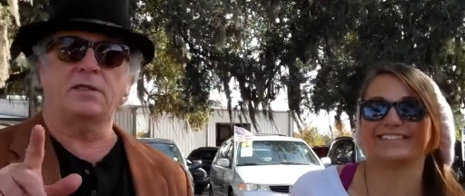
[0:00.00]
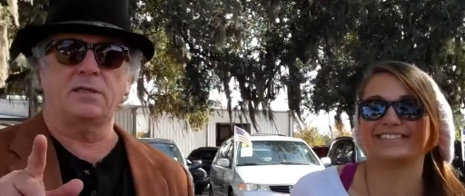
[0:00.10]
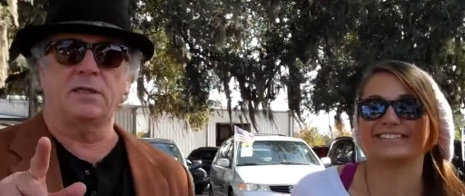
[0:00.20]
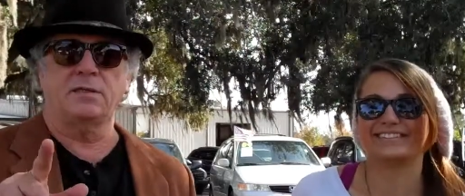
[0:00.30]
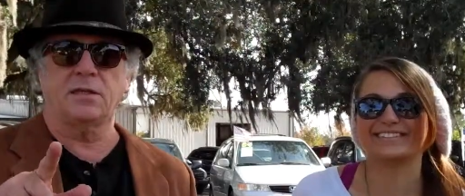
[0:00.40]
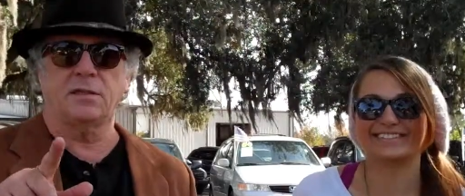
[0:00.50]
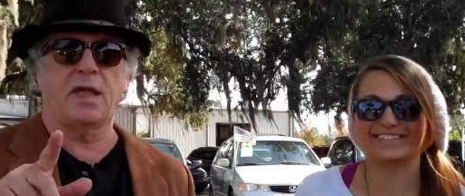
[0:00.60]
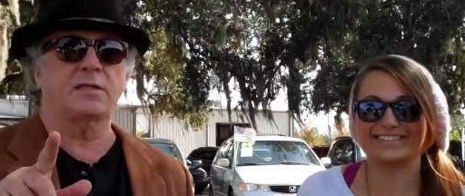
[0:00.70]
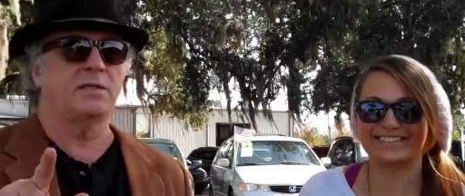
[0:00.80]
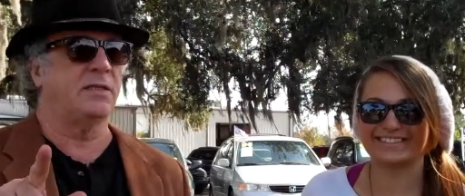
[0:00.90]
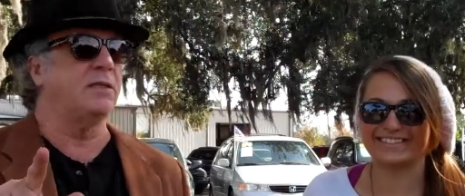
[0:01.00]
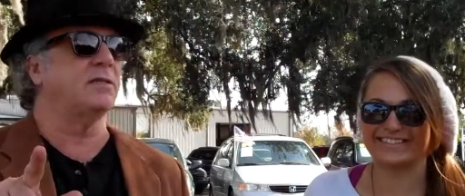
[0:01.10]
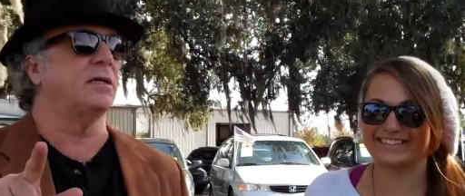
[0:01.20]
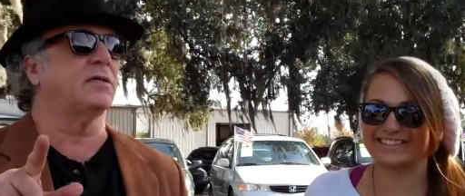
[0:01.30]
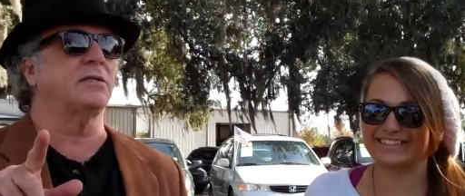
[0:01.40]

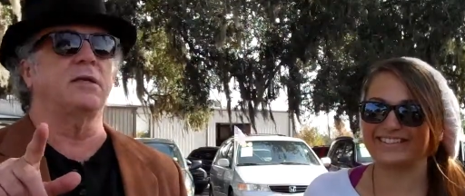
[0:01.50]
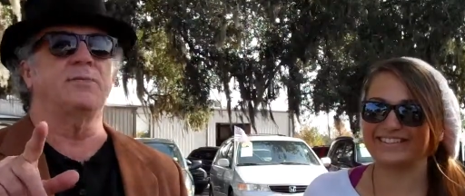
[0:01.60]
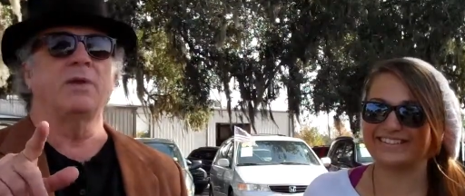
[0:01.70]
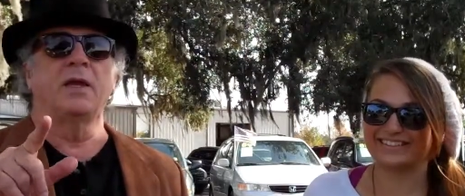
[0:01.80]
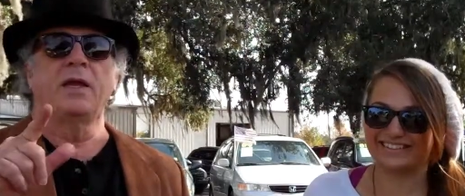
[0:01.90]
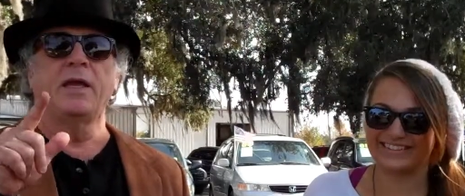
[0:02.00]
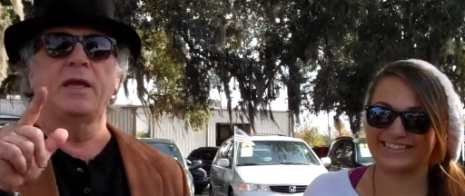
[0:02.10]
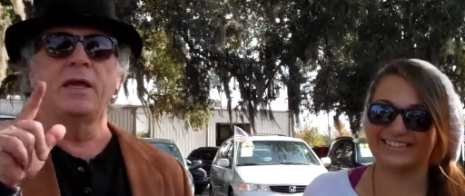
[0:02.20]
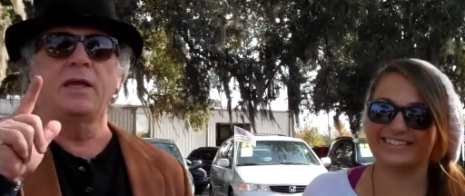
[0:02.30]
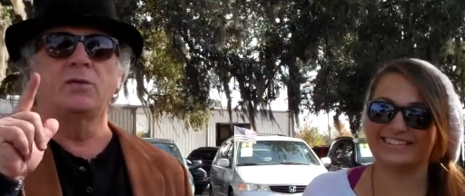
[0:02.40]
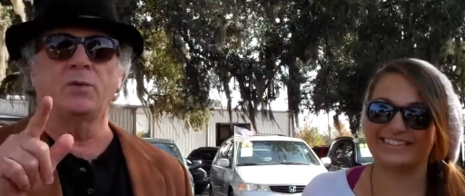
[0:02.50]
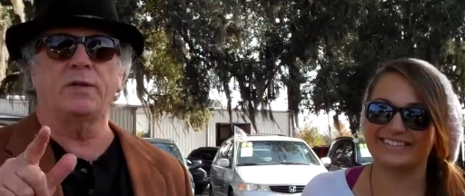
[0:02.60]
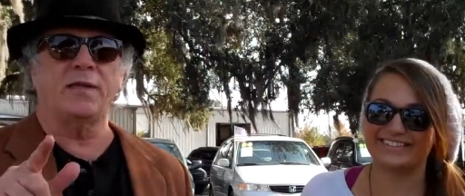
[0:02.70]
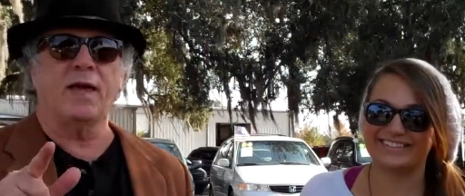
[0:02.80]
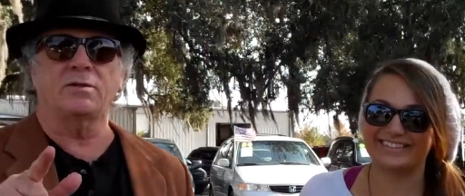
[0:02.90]
Speaker 1: XC60.
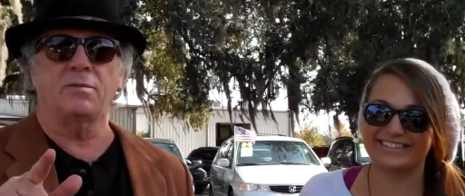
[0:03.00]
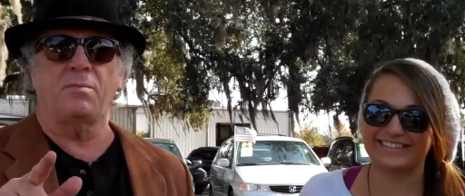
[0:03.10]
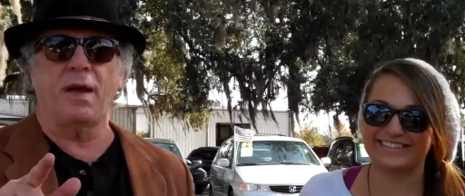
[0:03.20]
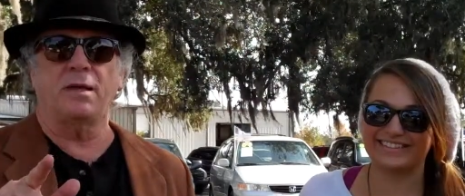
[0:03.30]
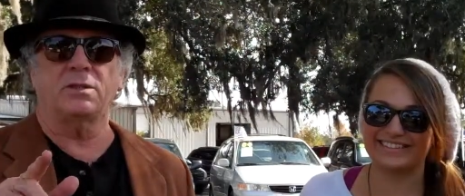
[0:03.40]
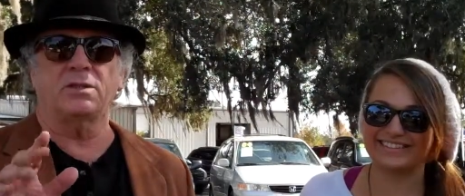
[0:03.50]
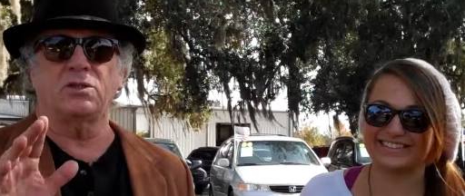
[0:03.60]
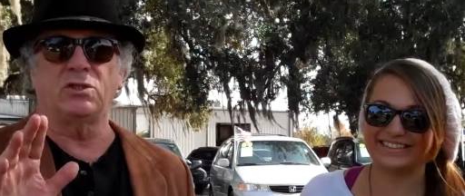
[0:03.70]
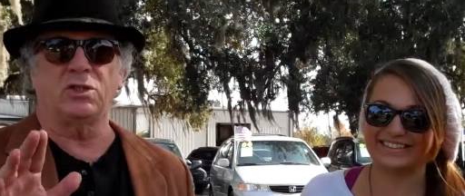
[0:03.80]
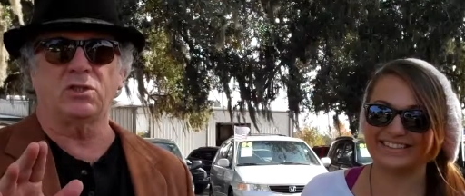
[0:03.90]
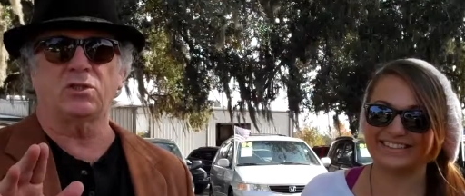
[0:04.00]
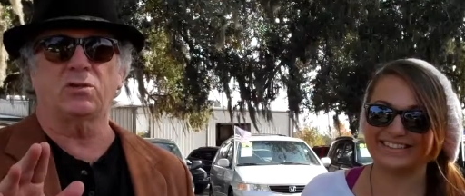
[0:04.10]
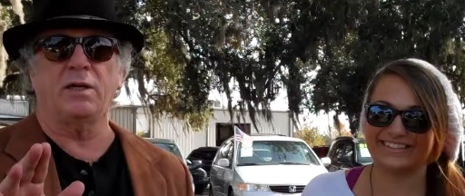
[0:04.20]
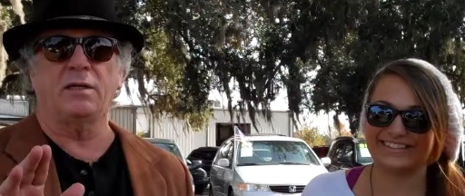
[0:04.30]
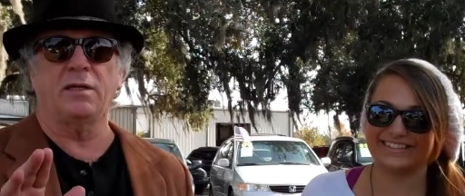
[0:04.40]
20,000 miles, just
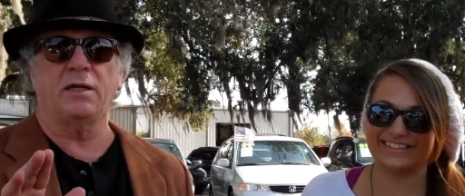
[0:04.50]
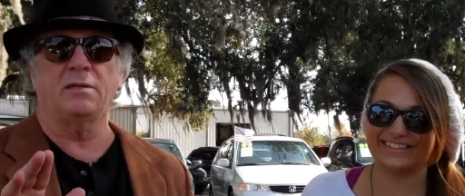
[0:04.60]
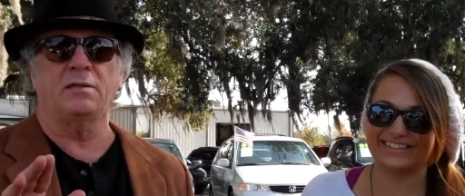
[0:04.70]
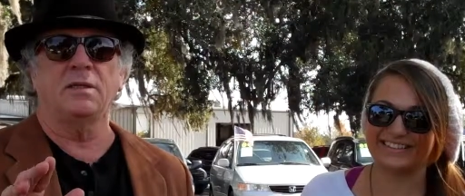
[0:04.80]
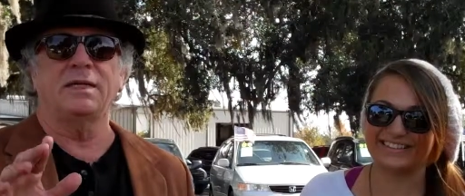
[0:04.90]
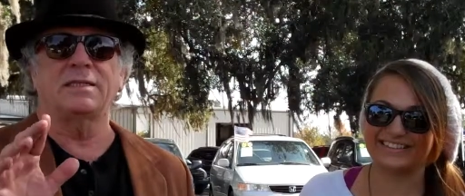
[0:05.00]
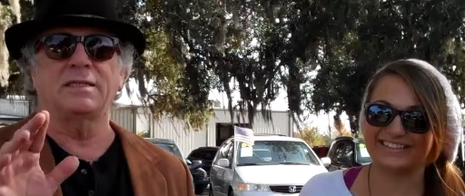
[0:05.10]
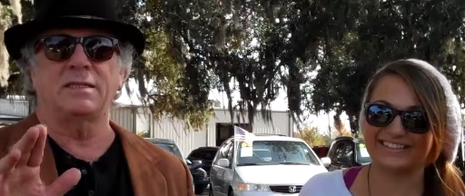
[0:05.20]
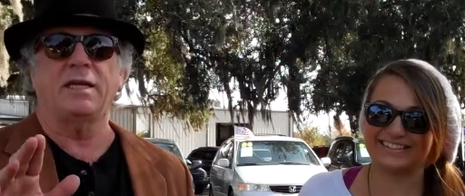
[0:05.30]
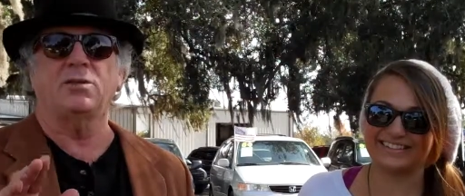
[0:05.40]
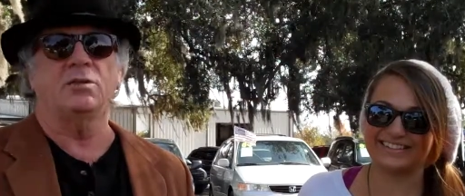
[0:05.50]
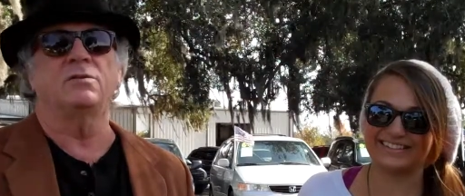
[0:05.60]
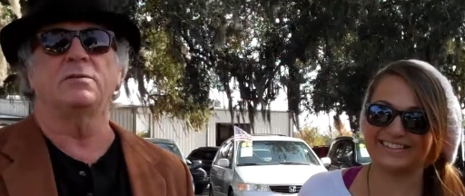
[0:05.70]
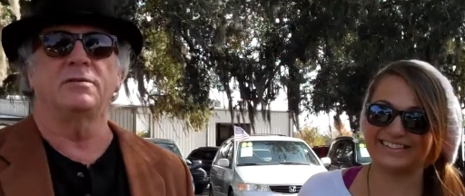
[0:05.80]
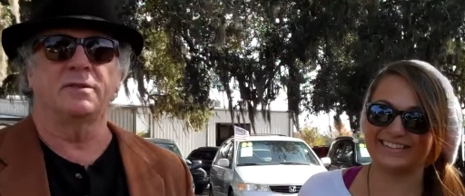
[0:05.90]
traded in. Stay
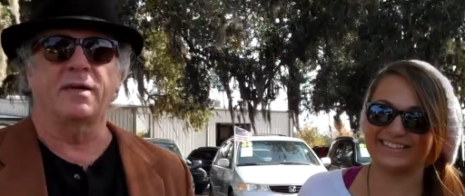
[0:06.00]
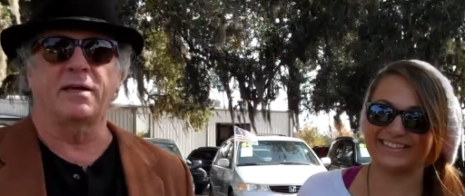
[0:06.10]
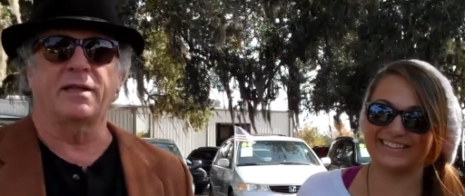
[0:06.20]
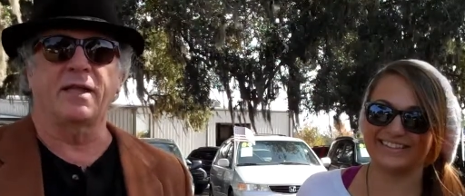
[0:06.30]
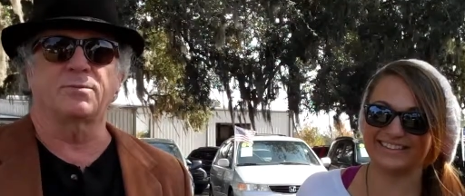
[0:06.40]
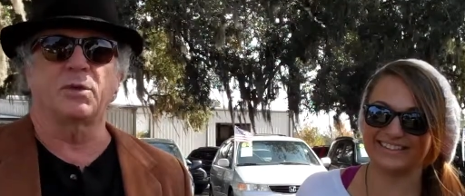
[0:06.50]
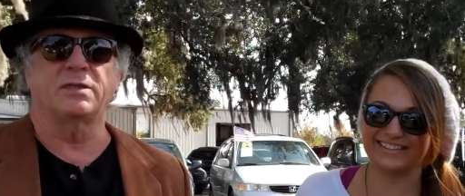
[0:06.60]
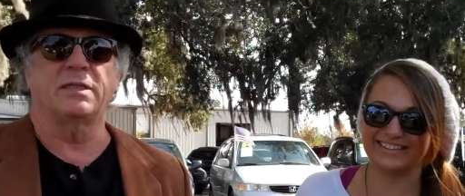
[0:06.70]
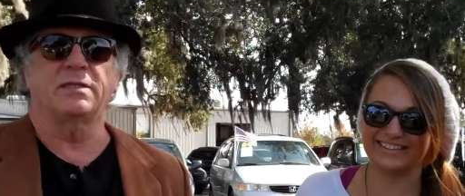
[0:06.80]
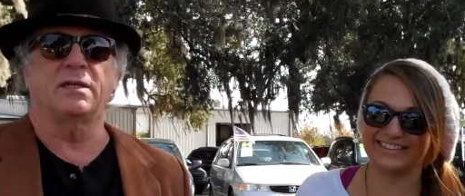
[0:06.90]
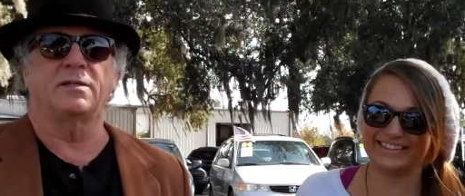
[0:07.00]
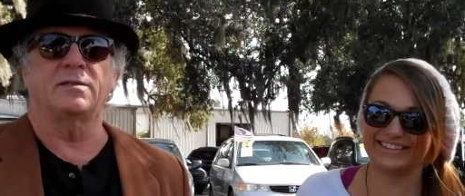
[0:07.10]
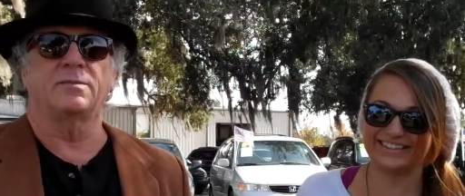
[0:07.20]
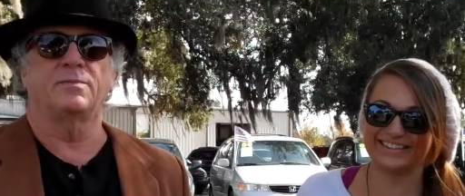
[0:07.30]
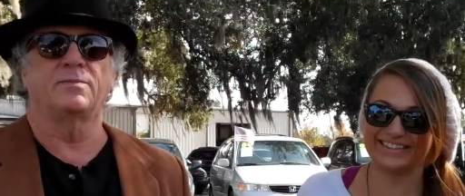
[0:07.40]
tuned, Carly has more details.